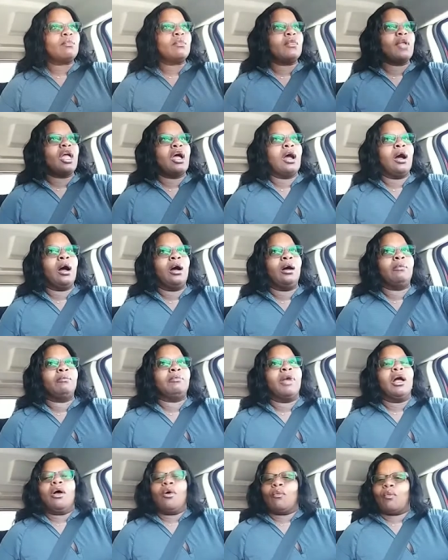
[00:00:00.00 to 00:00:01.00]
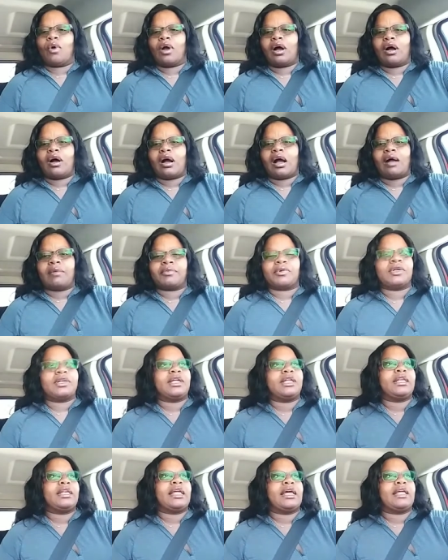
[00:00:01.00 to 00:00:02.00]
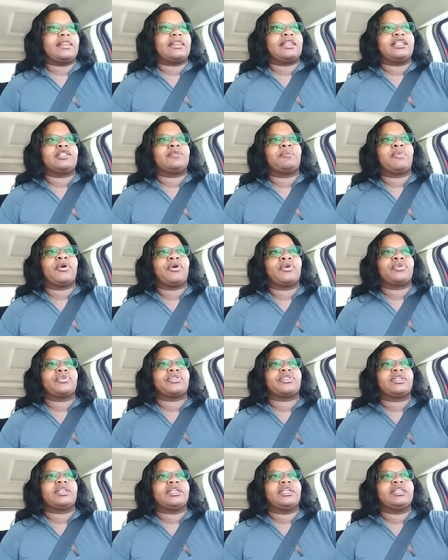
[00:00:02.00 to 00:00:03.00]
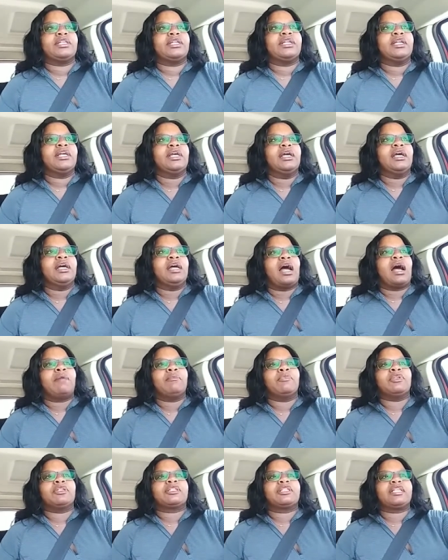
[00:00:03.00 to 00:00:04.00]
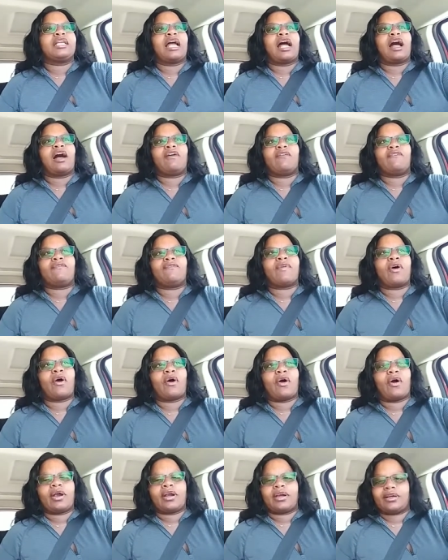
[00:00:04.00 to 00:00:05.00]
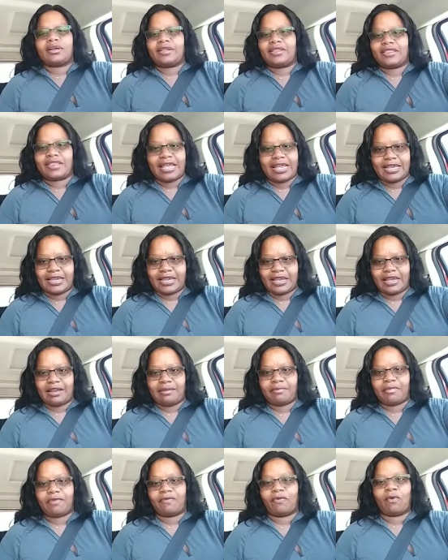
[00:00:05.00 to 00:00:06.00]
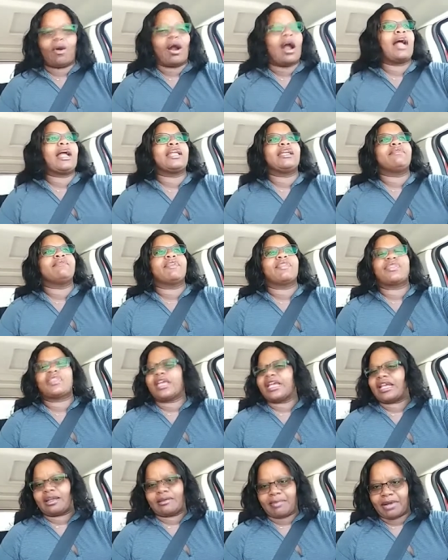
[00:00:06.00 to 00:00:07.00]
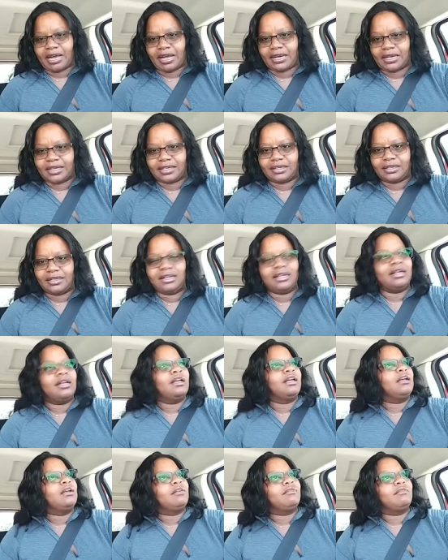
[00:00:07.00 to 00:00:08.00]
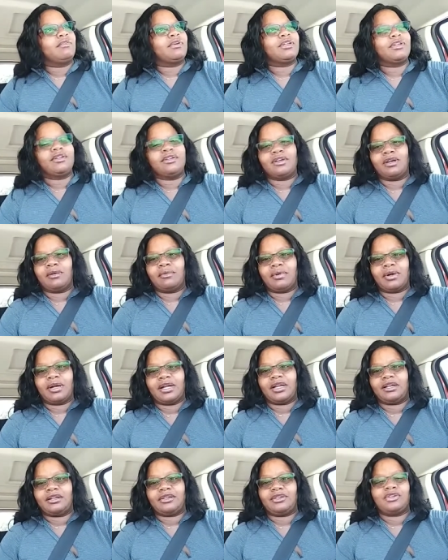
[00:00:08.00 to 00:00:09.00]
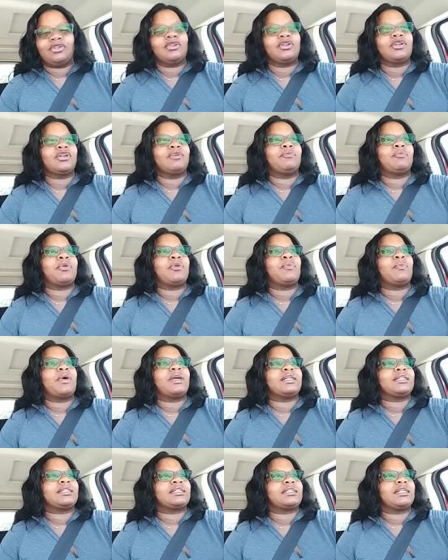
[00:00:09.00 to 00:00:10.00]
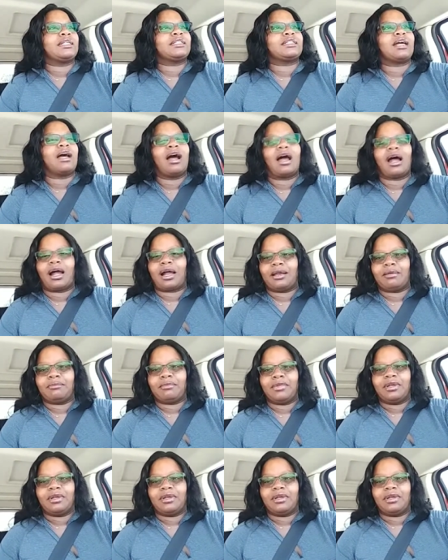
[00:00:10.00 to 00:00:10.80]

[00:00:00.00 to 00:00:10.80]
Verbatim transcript: um, well, I'm going to let this person, I'm going to see how far they get before I even think about it. Well, you know what? You could be wasting time,